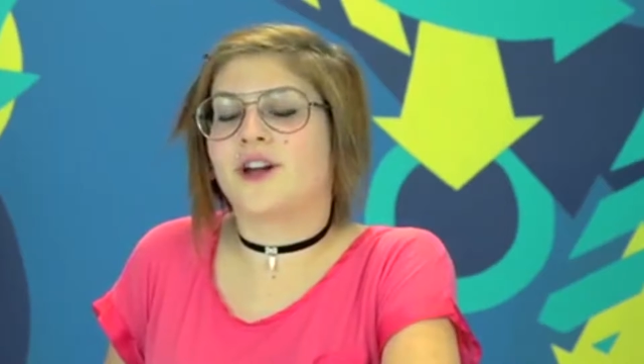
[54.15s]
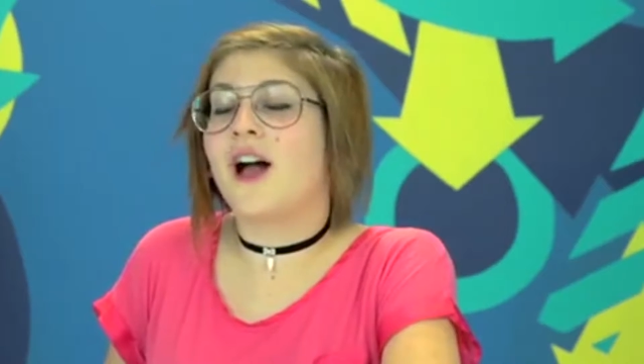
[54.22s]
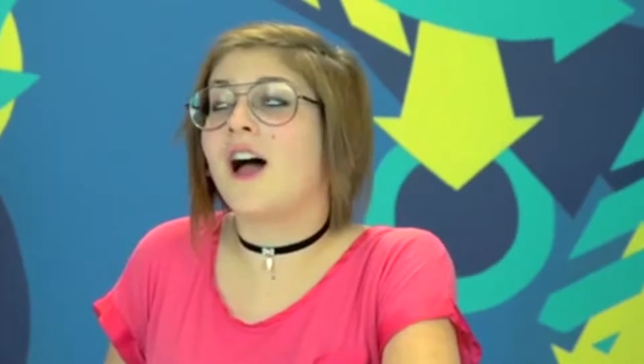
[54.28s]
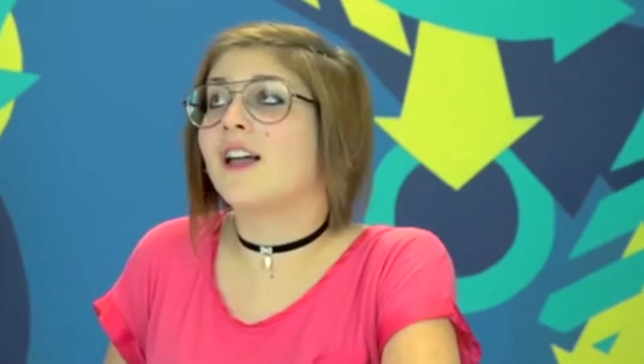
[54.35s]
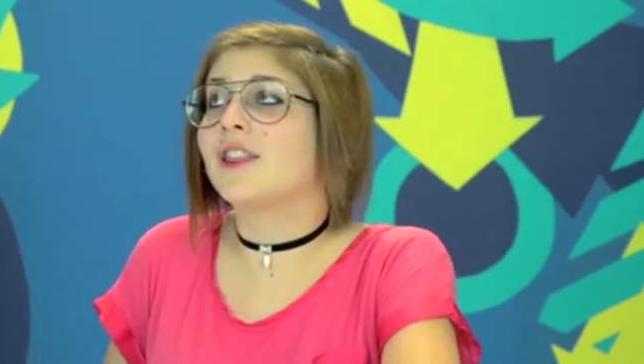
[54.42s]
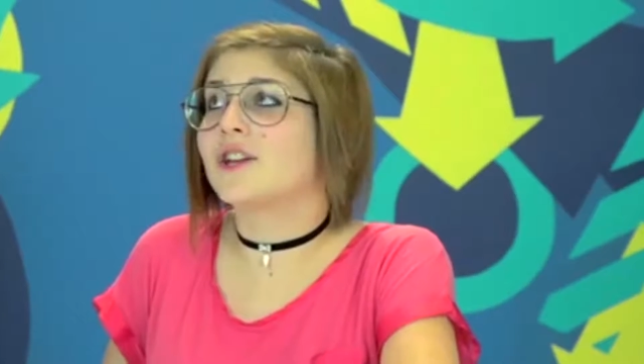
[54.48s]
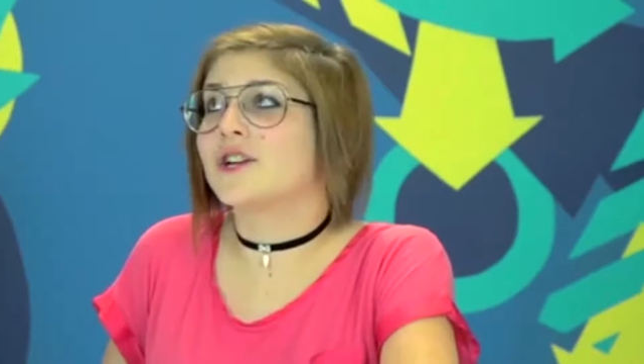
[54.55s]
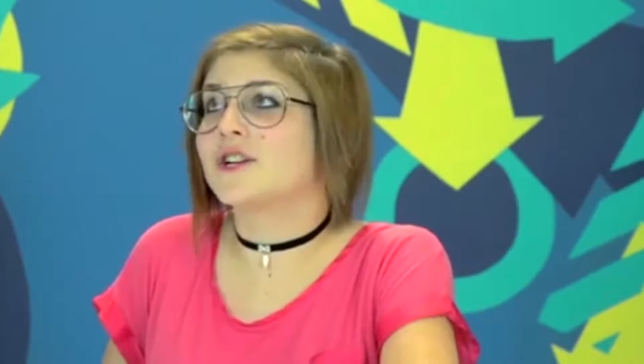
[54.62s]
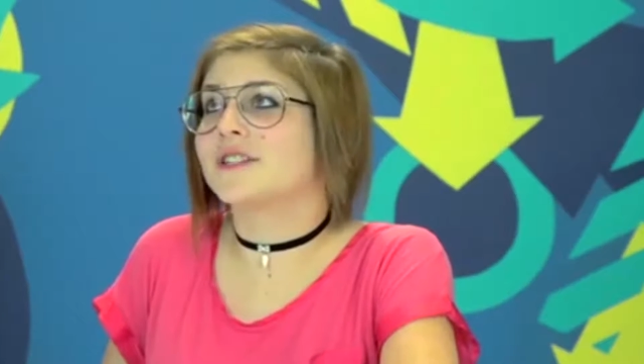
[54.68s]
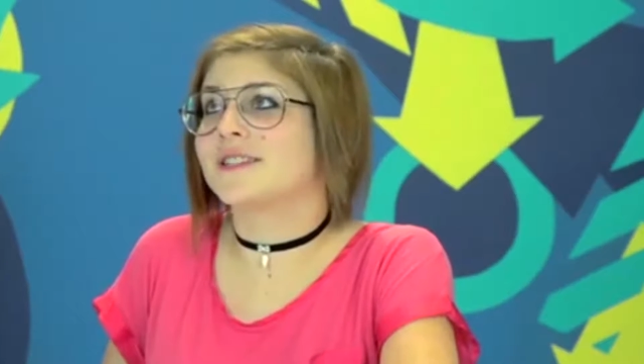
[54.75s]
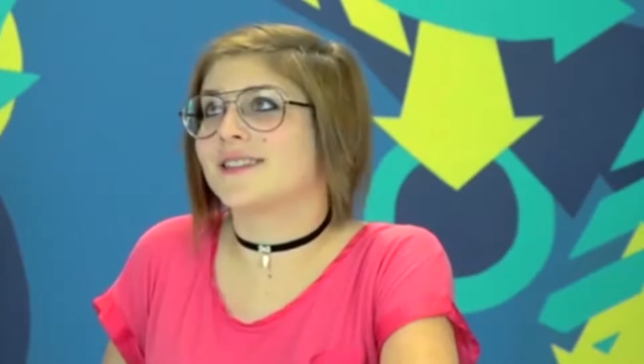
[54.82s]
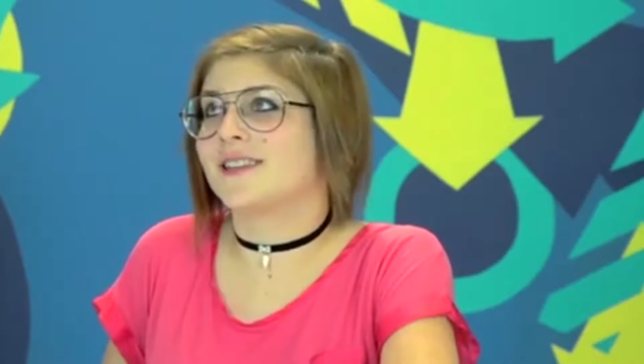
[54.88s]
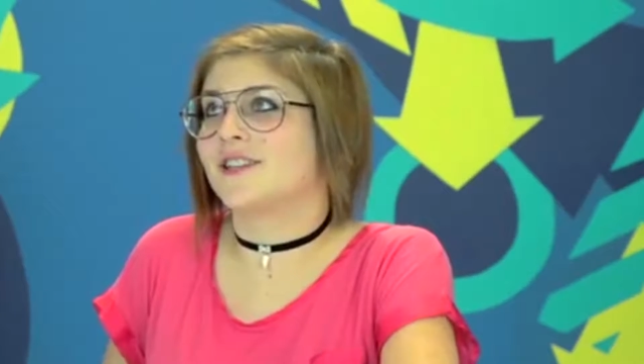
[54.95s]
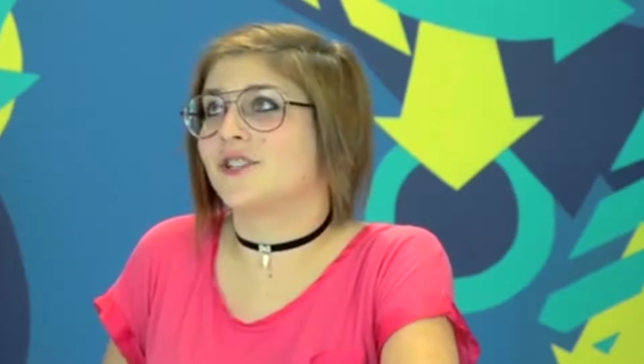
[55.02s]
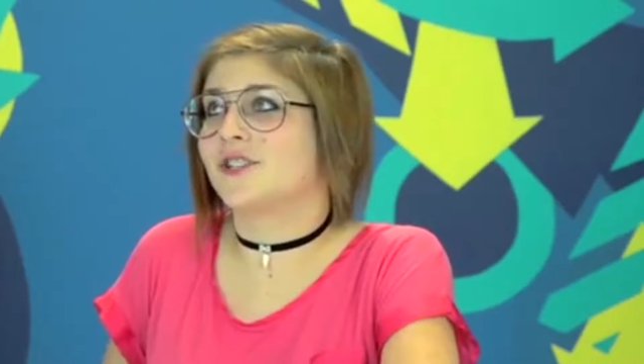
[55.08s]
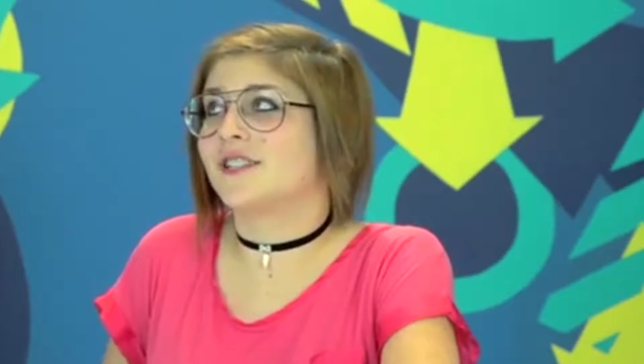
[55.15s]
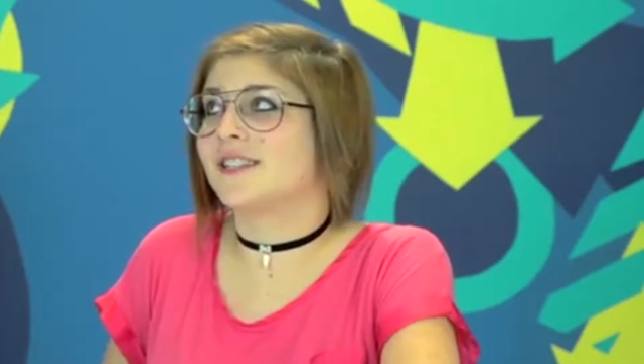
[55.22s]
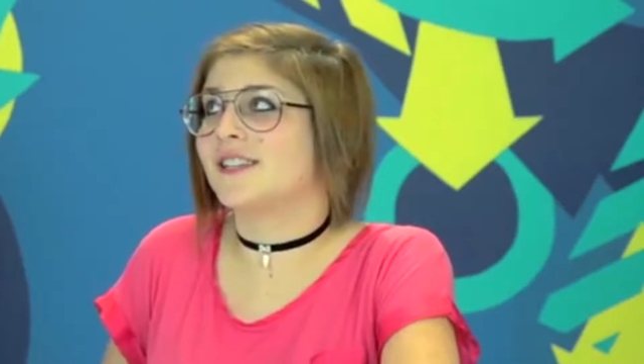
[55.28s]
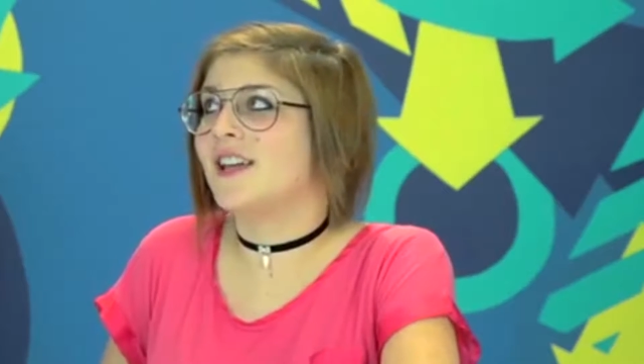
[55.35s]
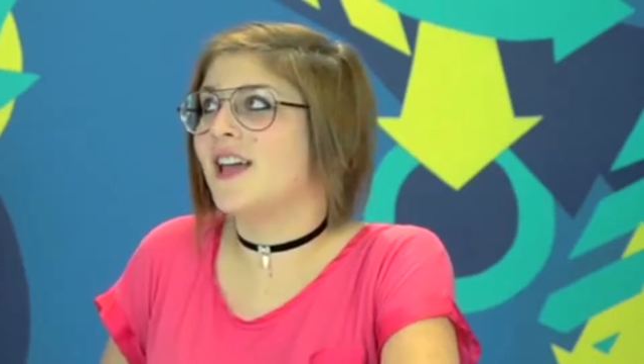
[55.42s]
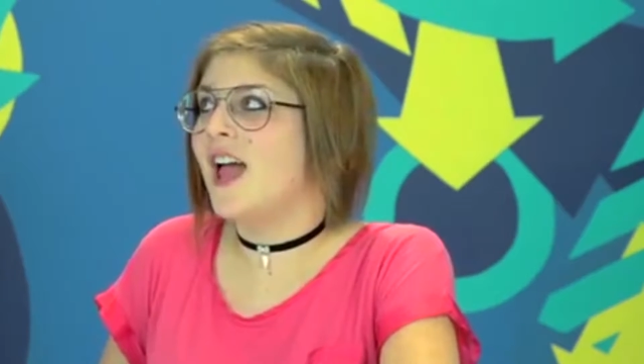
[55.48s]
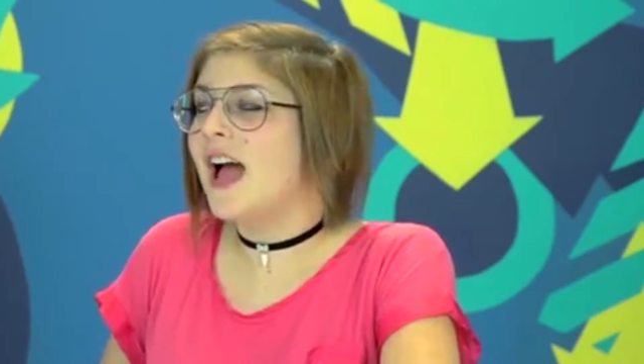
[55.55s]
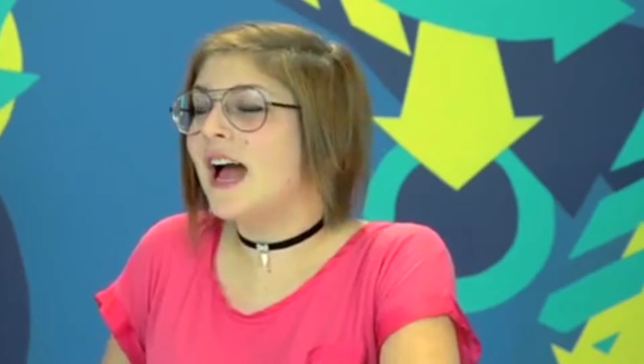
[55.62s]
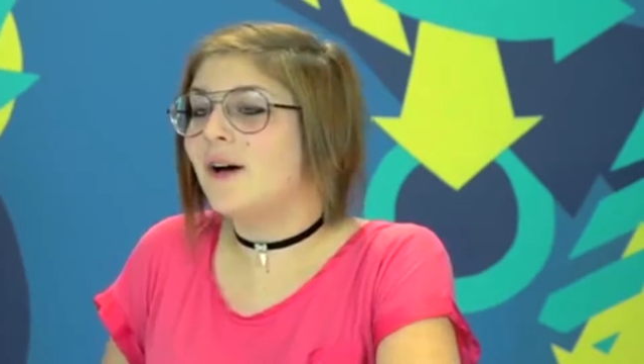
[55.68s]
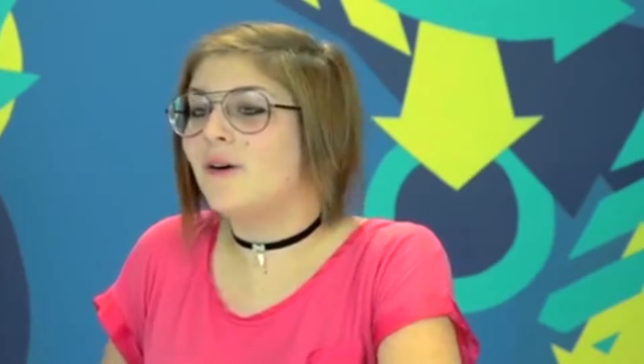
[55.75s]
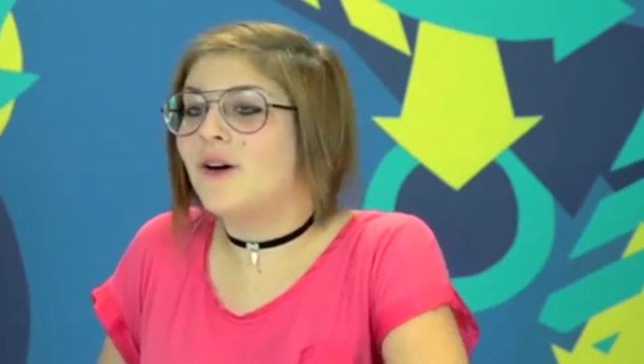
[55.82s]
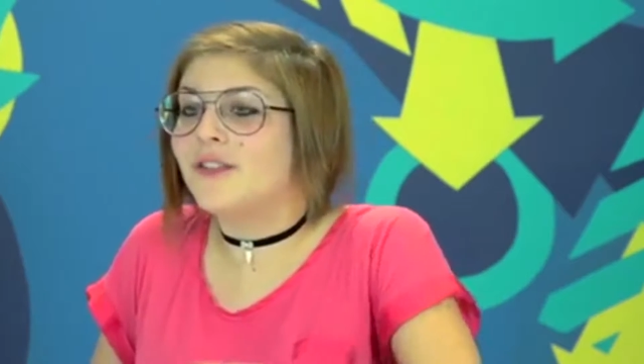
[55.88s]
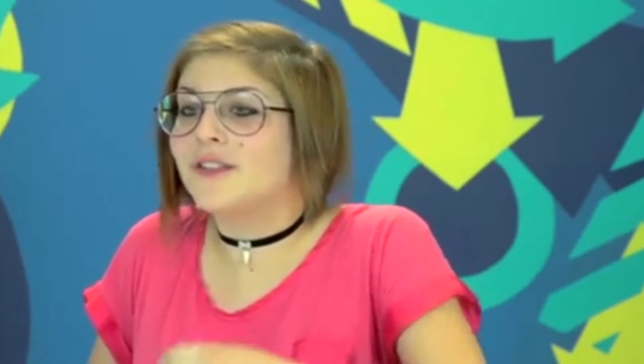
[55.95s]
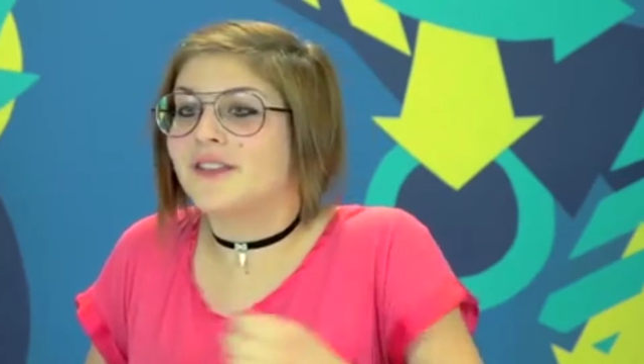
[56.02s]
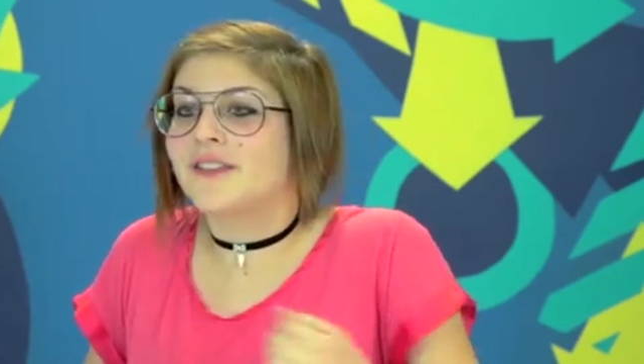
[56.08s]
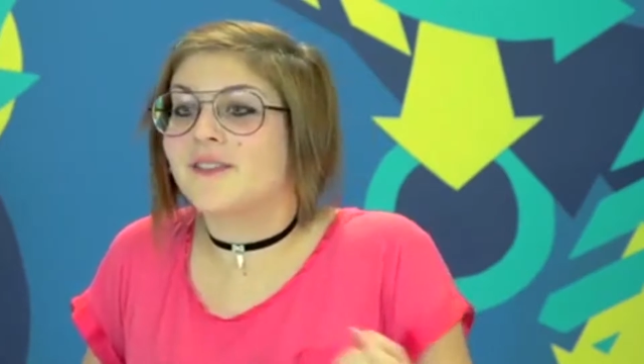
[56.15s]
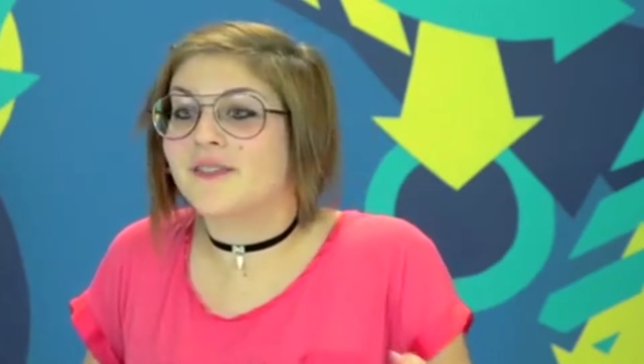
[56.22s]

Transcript: colors and just how all